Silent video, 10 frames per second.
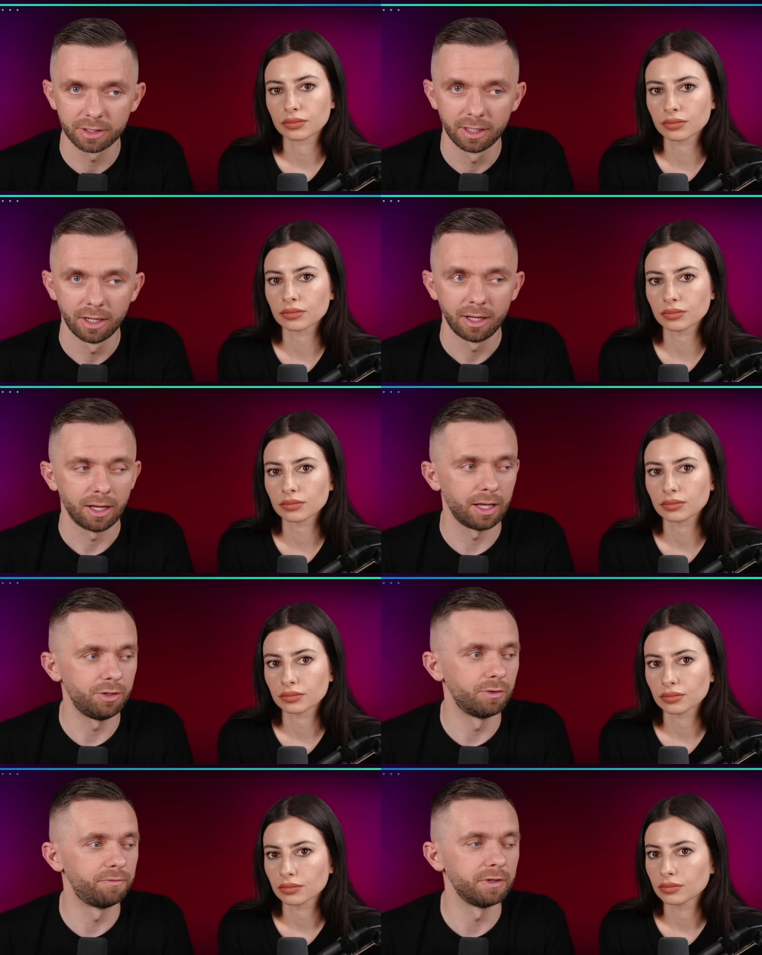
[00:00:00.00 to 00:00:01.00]
Speaker 1: mm-hmm. and
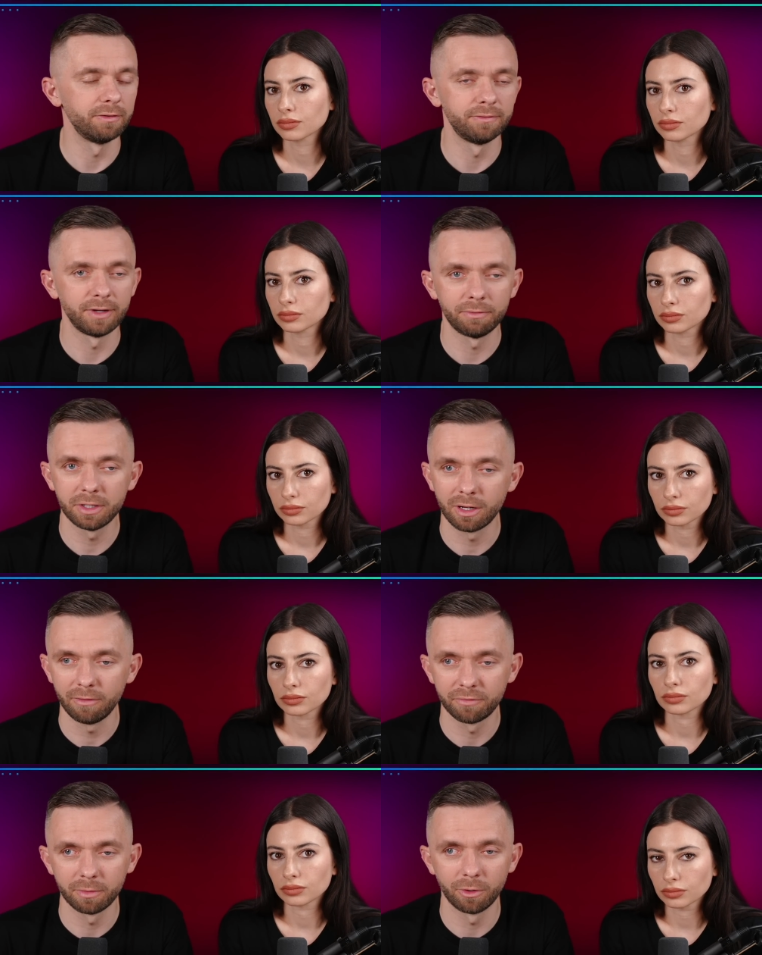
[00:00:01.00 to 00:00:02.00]
you feel very
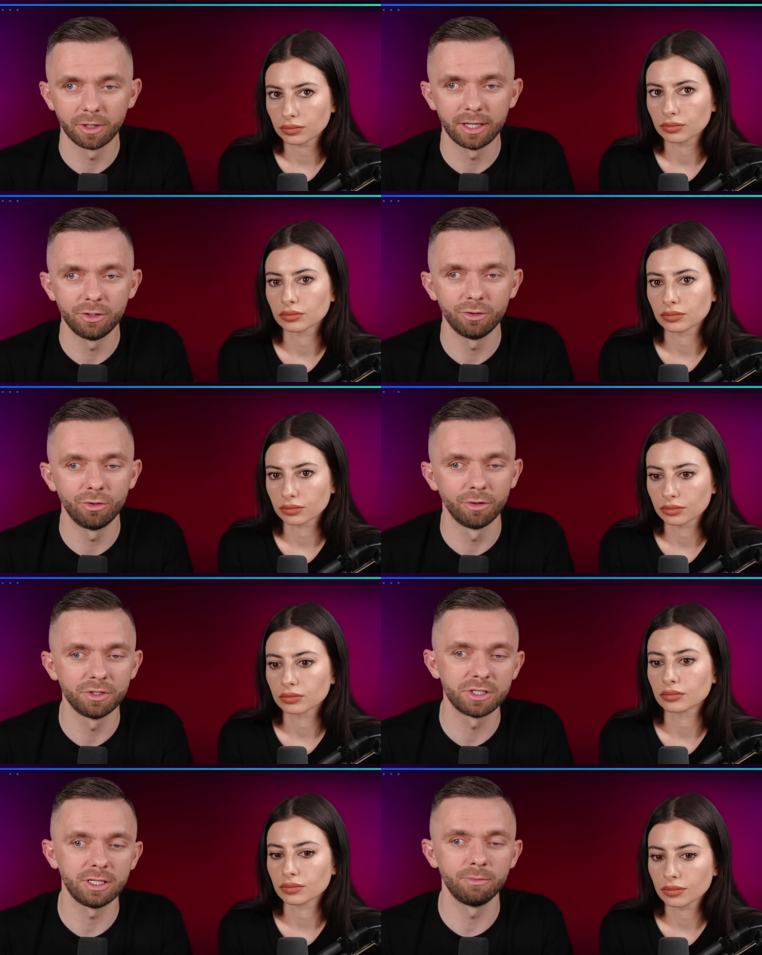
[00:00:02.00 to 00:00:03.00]
comfortable and you don't
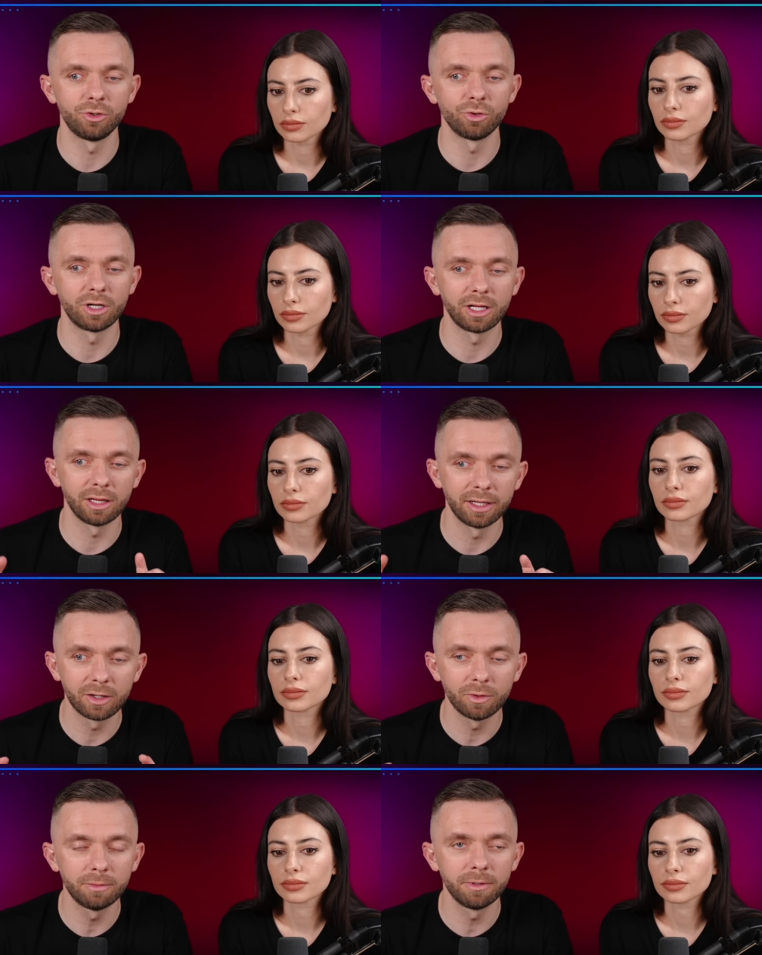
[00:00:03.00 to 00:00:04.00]
seem to
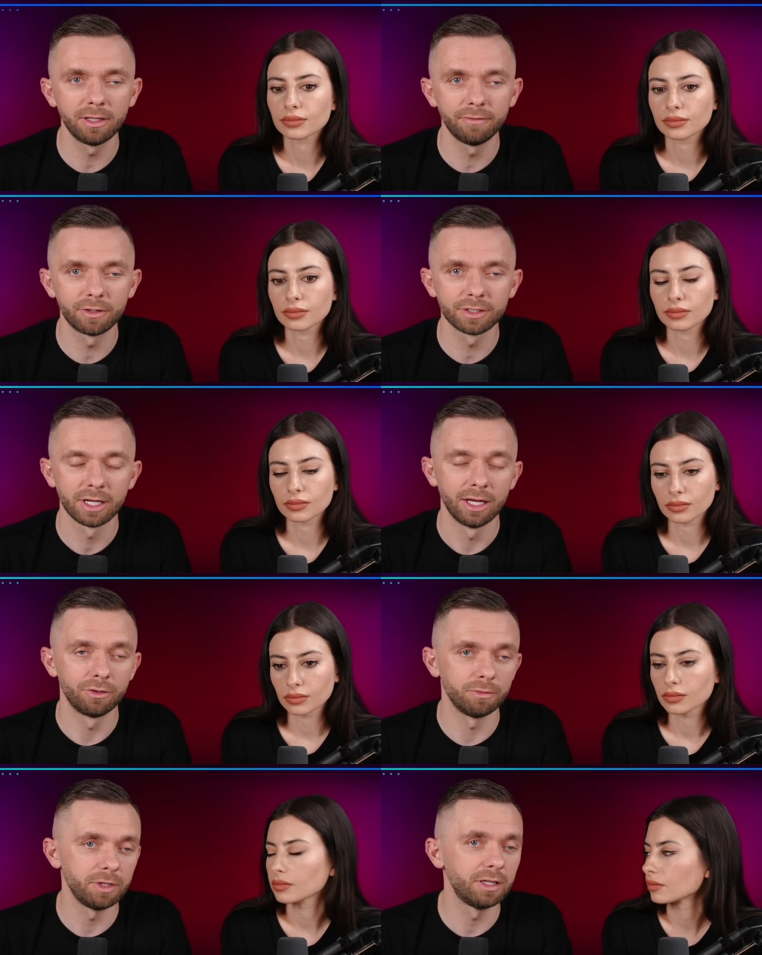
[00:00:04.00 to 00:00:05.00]
click with believers,
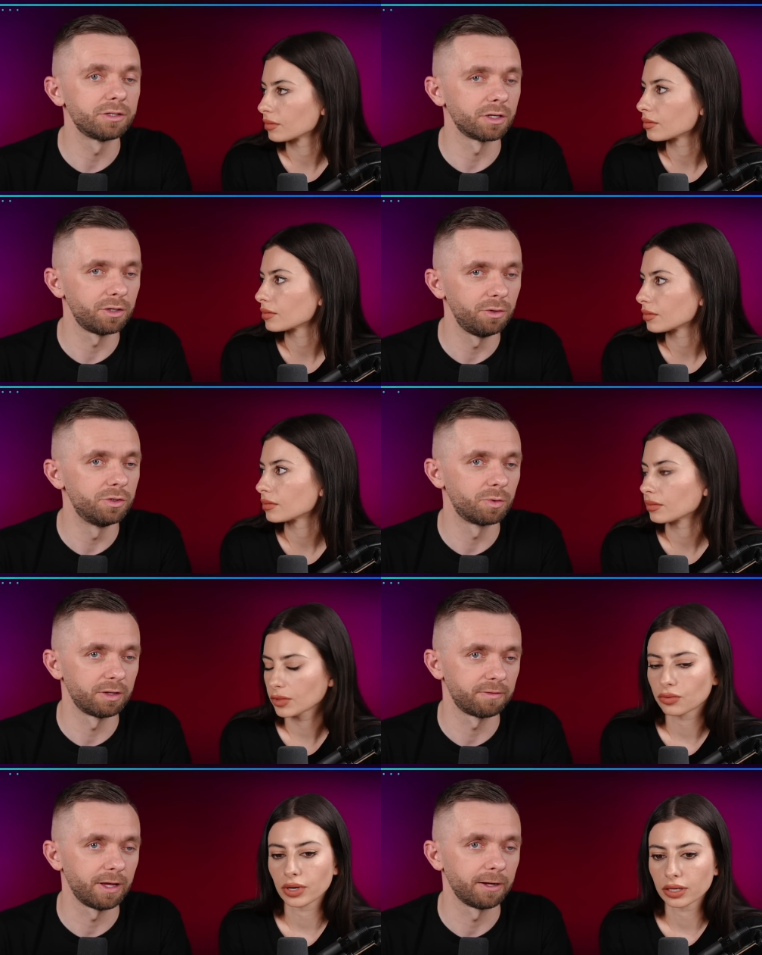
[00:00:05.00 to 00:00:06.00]
to me that's a huge red
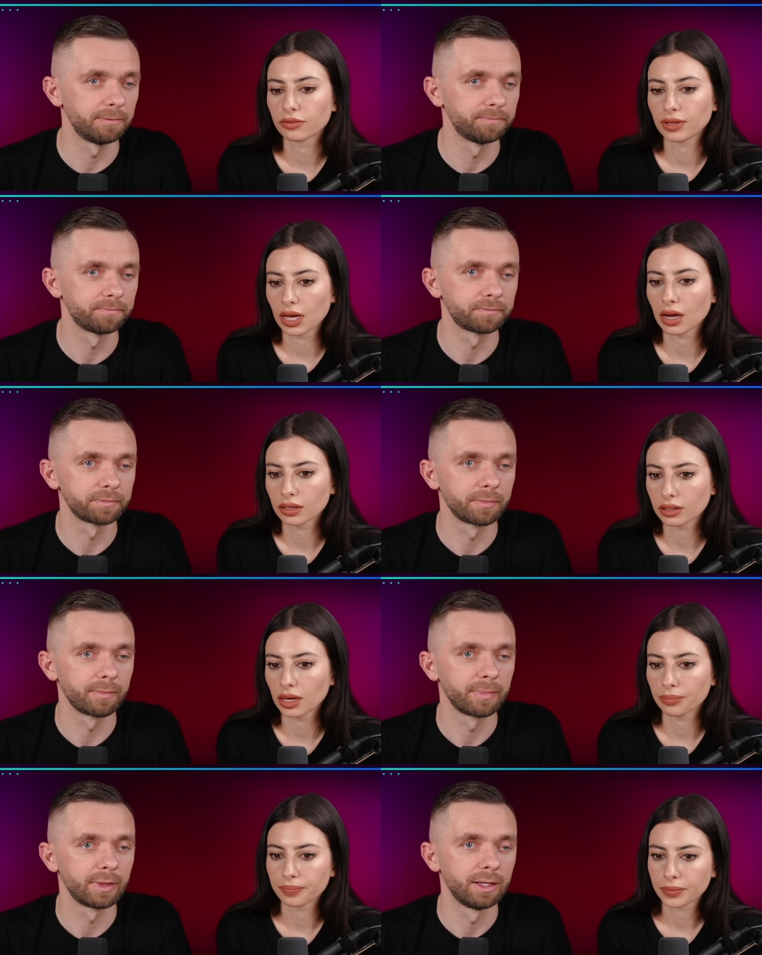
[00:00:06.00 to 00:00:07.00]
flag. Red
Speaker 2: flag,
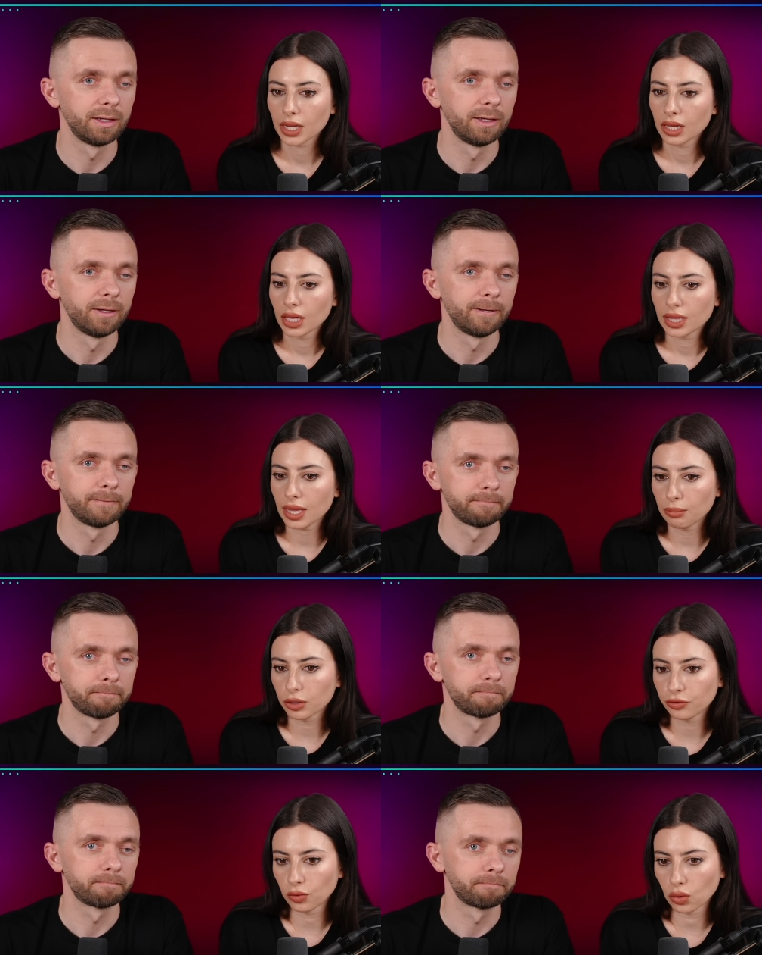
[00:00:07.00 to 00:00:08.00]
yeah.
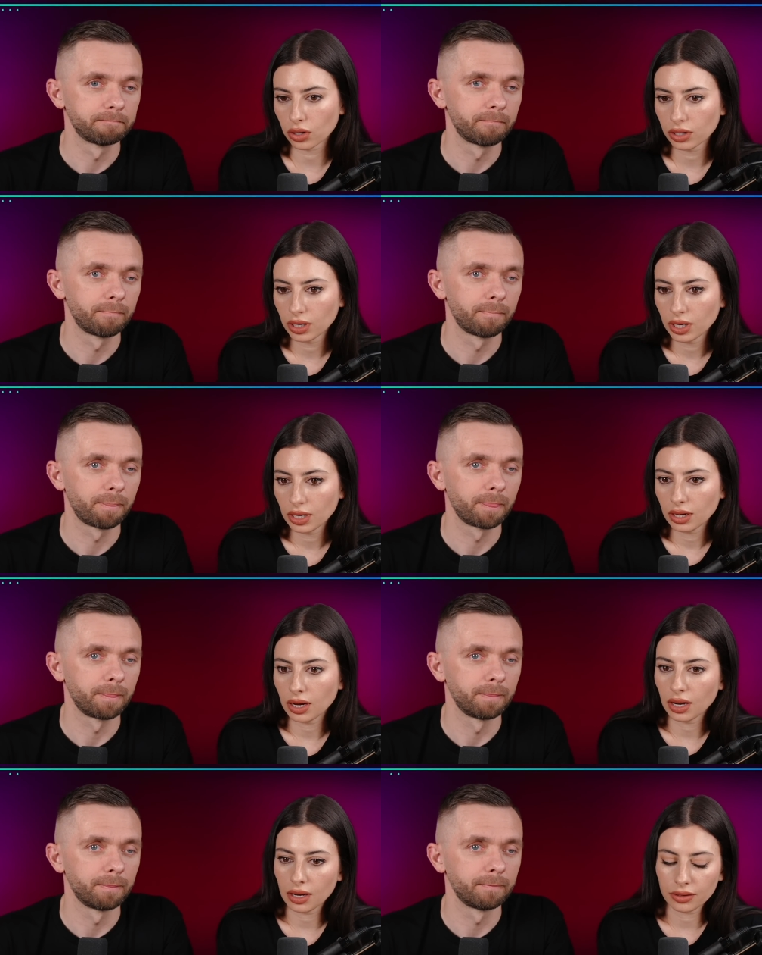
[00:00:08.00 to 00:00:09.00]
Number four
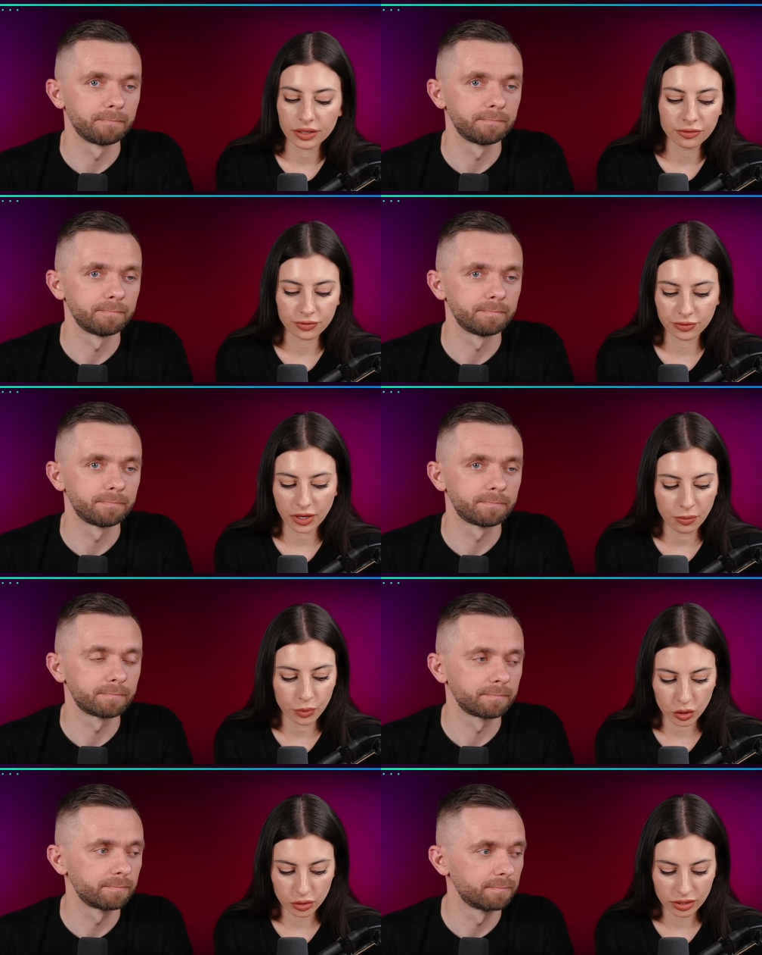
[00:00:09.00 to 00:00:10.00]
uh, if a
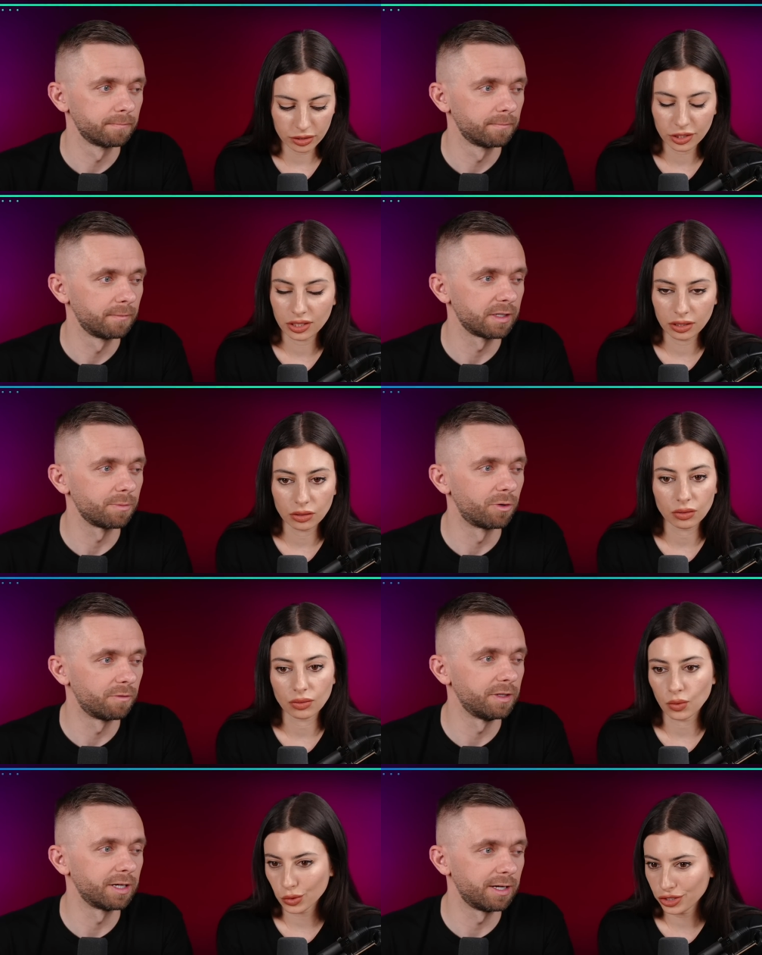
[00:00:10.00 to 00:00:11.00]
person he
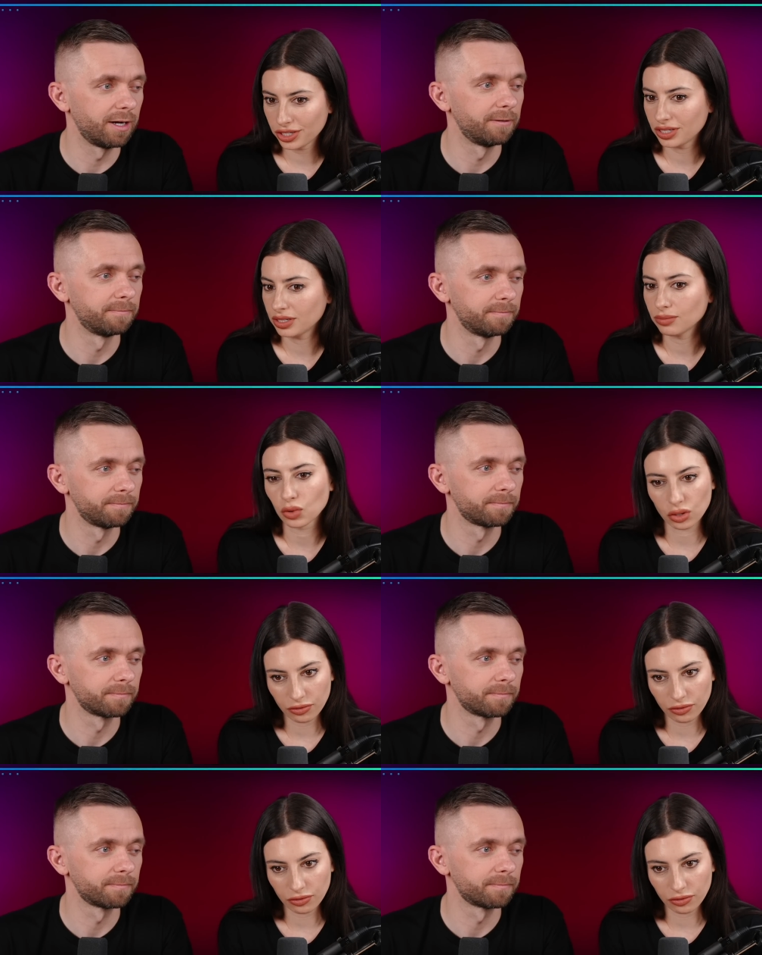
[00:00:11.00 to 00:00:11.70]
or she more of a